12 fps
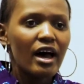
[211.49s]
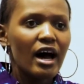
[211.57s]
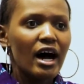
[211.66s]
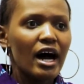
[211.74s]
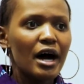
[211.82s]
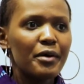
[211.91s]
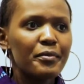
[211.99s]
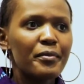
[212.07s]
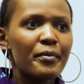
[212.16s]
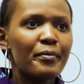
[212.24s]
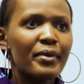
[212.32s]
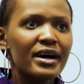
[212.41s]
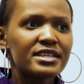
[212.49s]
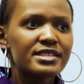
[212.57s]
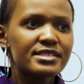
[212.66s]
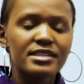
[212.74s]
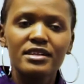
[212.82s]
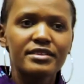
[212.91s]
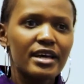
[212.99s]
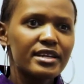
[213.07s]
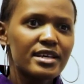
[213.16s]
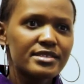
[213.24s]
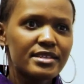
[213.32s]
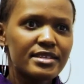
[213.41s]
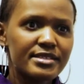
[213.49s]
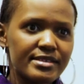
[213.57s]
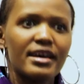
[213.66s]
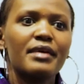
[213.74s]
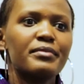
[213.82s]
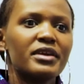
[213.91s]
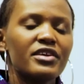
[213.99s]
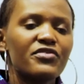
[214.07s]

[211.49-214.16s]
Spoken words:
But still, that doesn't deter me